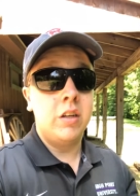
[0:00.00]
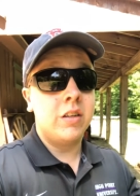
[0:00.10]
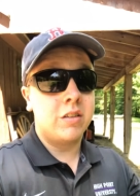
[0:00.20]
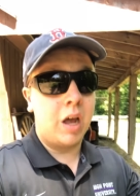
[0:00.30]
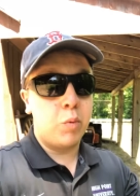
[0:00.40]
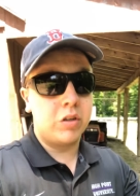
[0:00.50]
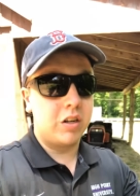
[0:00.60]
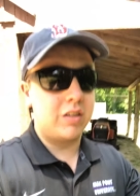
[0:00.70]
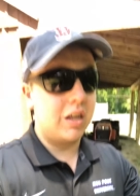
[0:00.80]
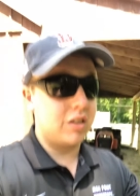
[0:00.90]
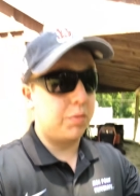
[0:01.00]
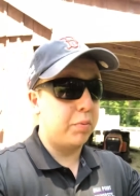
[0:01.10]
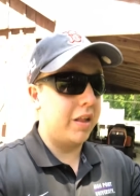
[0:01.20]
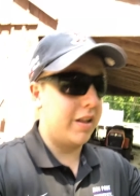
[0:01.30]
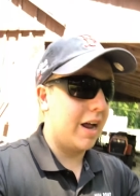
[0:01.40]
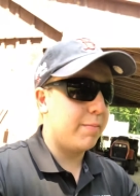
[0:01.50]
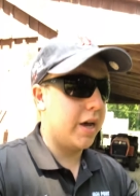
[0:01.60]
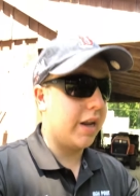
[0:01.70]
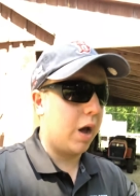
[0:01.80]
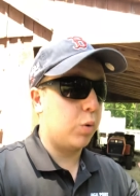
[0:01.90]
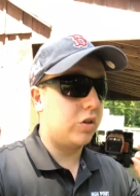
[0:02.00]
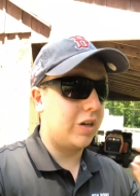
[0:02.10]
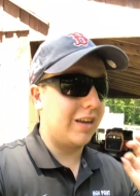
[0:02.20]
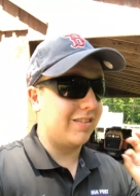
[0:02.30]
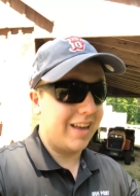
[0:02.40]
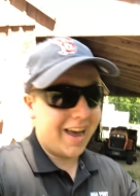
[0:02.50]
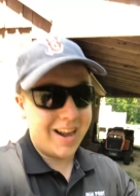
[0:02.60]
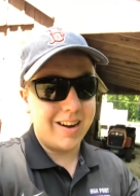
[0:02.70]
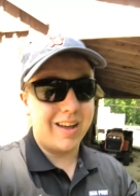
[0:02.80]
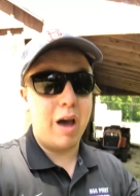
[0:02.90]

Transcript: so I want you to take this plan that I made. I want you guys to edit it.